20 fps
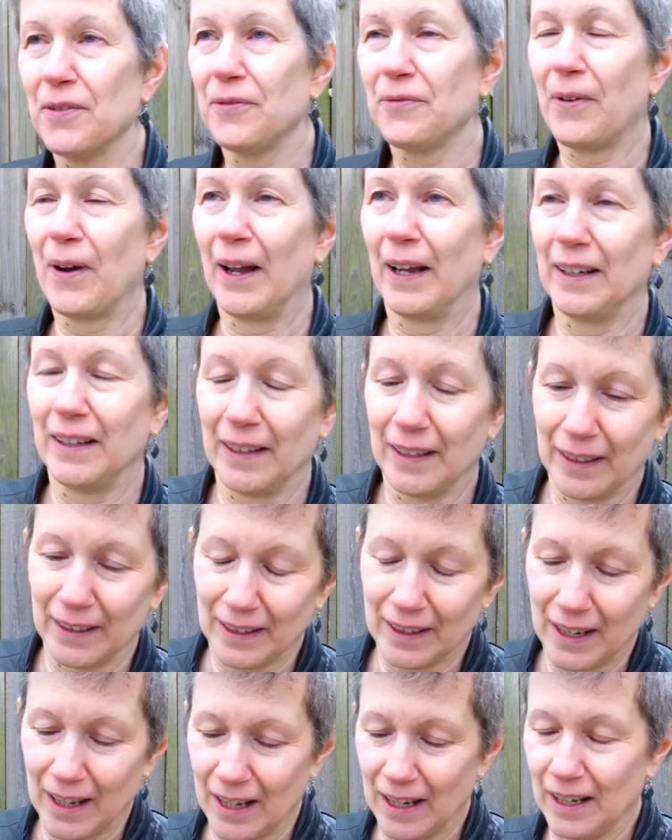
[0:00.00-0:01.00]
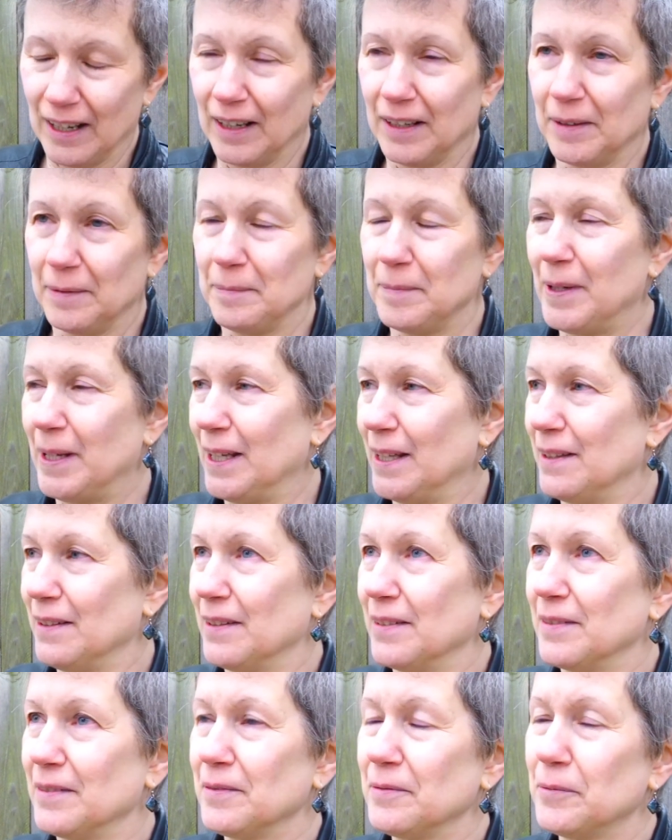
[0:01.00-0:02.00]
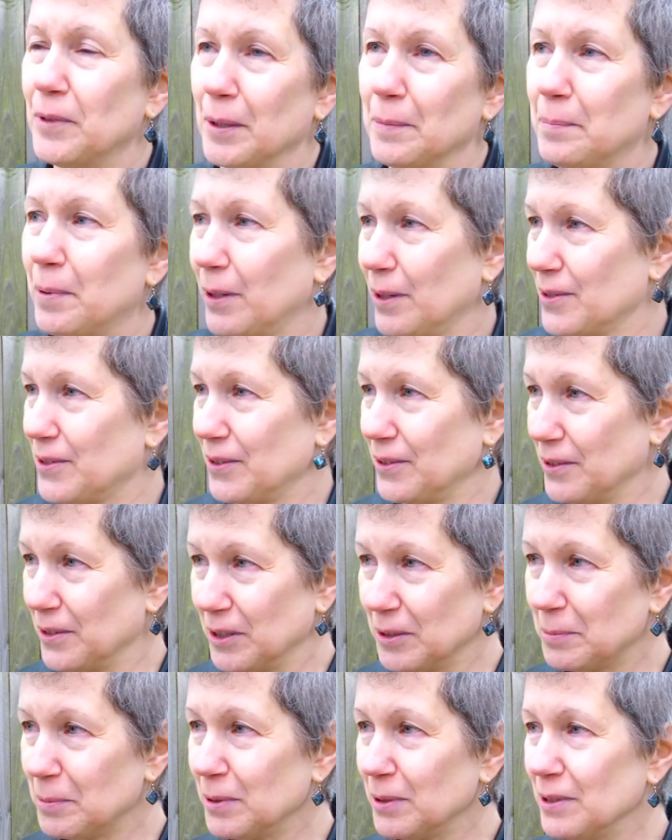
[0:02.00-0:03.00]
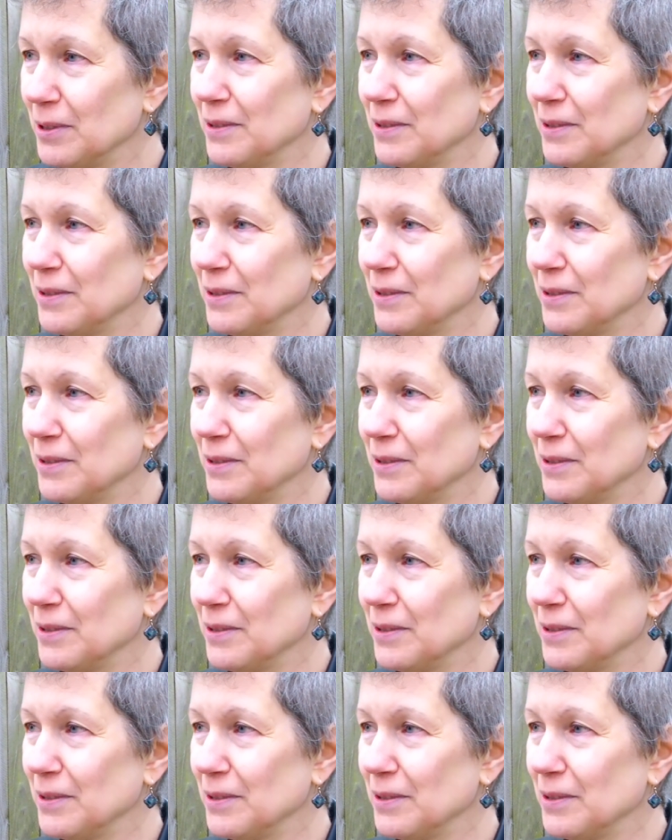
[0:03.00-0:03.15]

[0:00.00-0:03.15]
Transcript: find it in Barnes and Noble.